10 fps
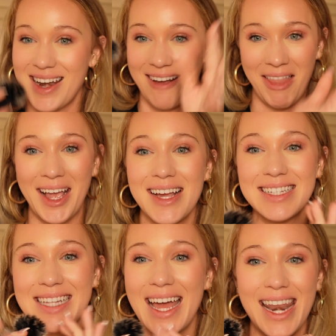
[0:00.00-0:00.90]
Now, like I
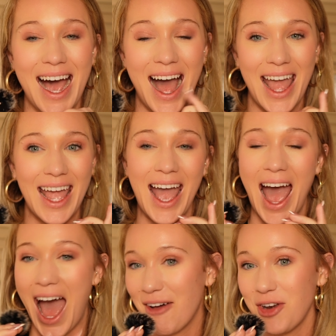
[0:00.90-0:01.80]
said, I
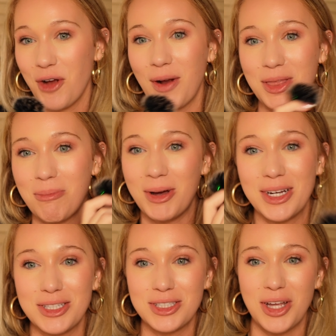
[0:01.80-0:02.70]
have not read the
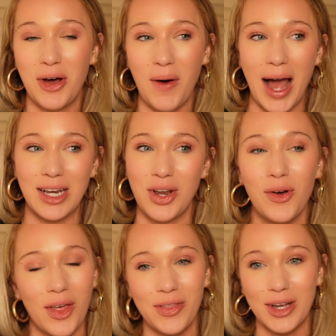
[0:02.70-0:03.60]
book, so I know
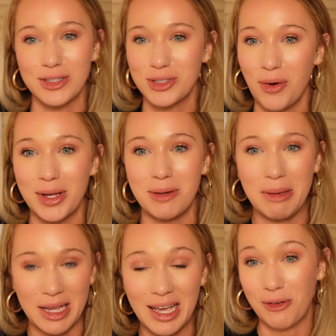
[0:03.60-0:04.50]
that there's going to
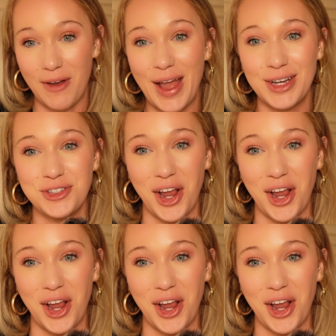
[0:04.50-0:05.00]
be revenge.